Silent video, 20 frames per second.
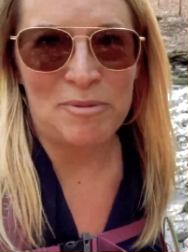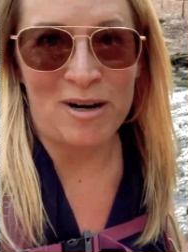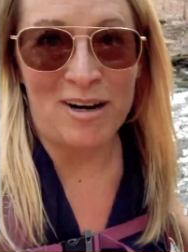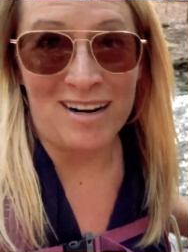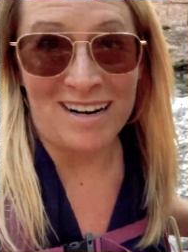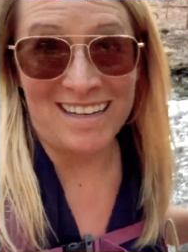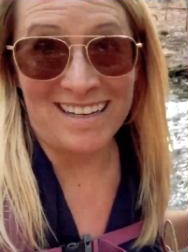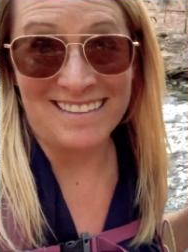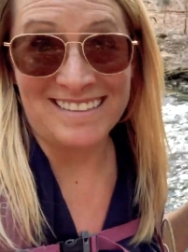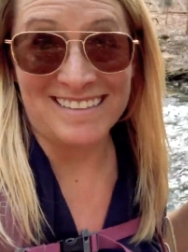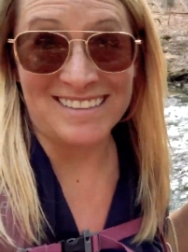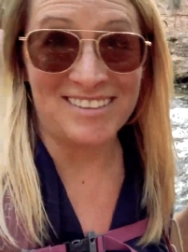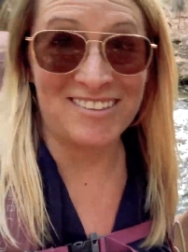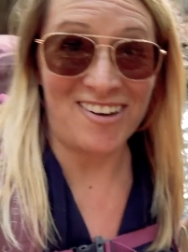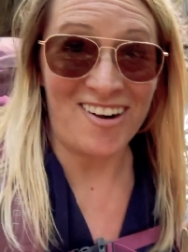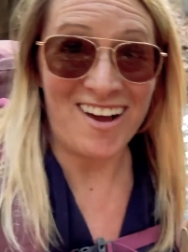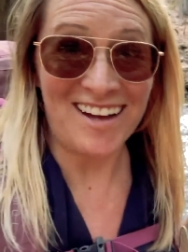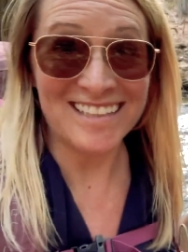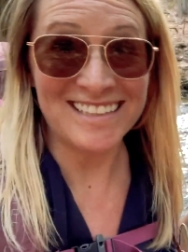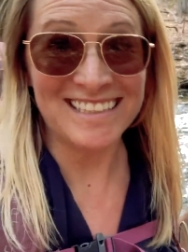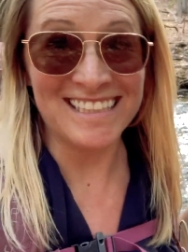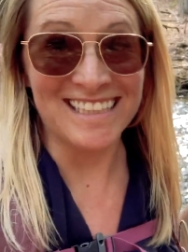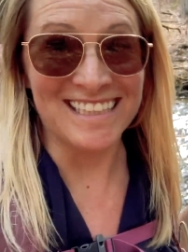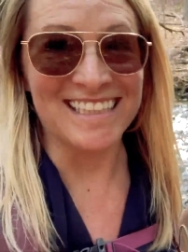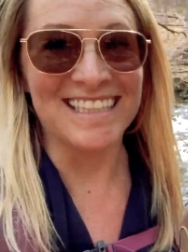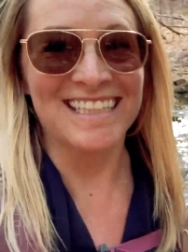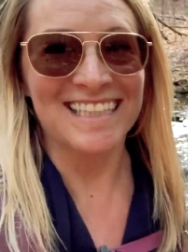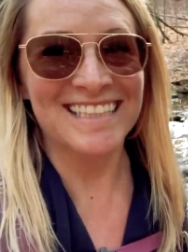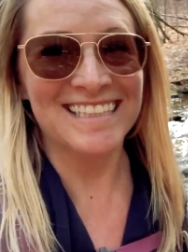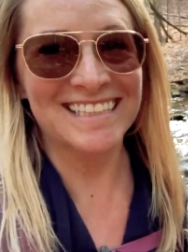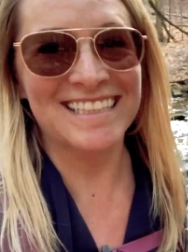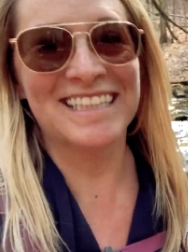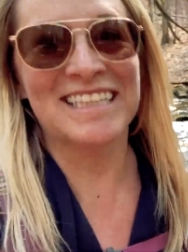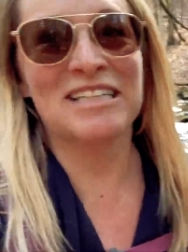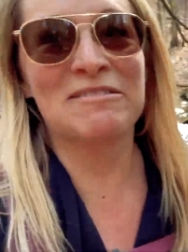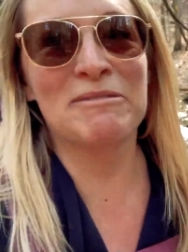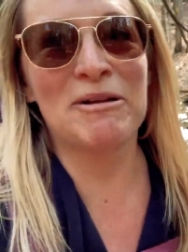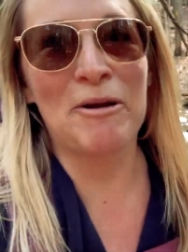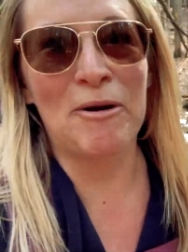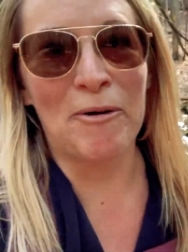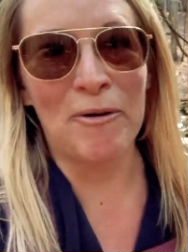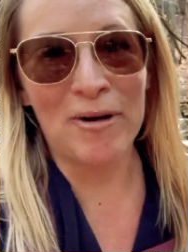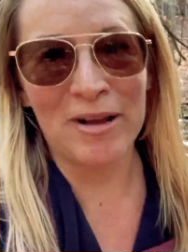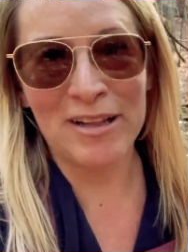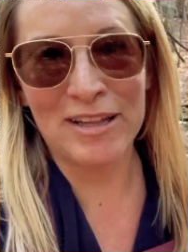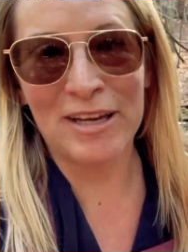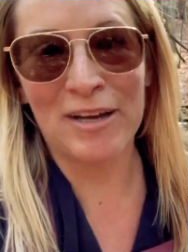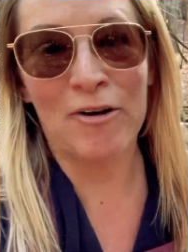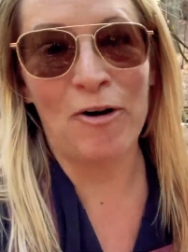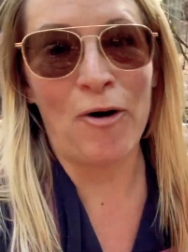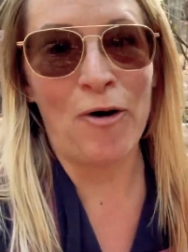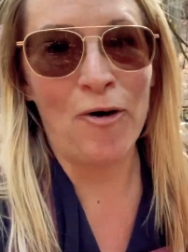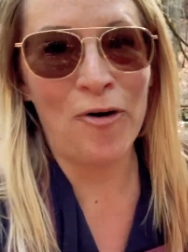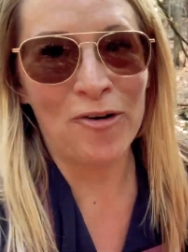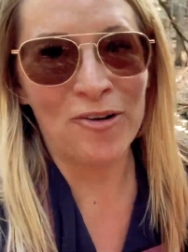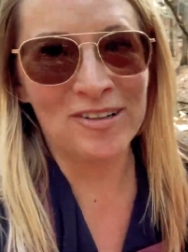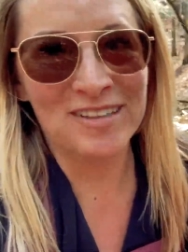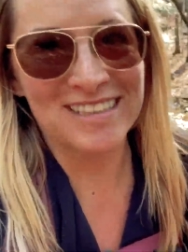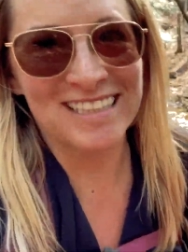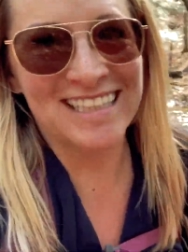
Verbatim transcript: part, I get to cross it. It's gonna be really cold